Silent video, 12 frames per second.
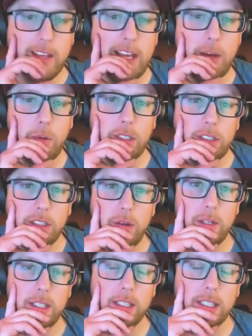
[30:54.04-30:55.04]
it was
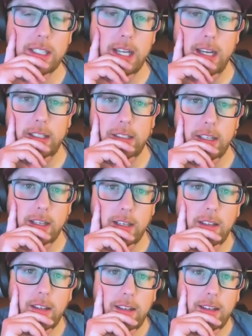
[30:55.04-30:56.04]
so
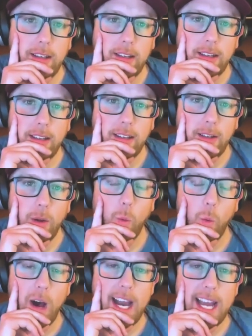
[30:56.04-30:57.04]
disgusting.
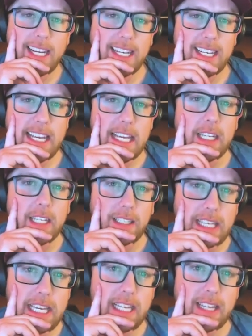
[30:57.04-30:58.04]
Why did he
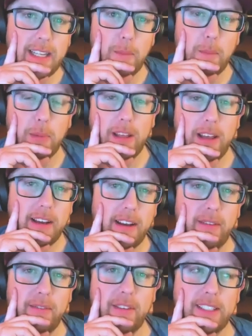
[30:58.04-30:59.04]
clean the blood
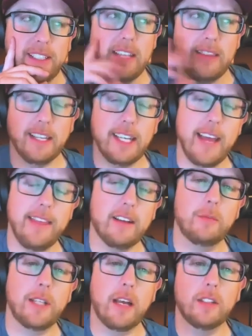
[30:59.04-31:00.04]
off of the sink? The guy that
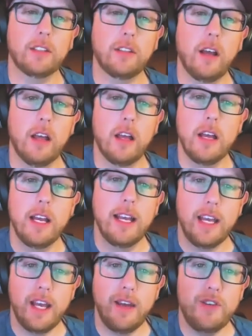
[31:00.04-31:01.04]
comes out of the stall.
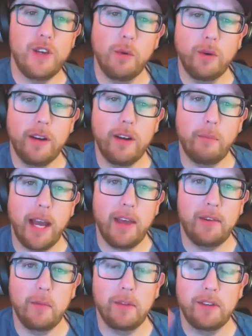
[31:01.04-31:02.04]
If you were in a
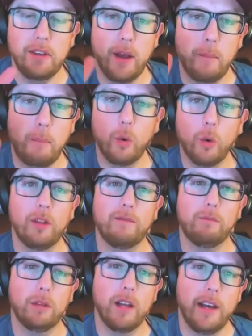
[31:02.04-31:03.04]
bathroom and saw a pool
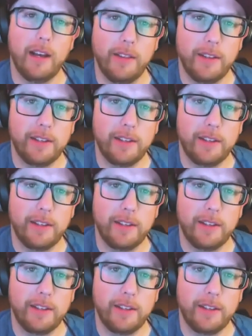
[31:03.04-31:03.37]
of blood on the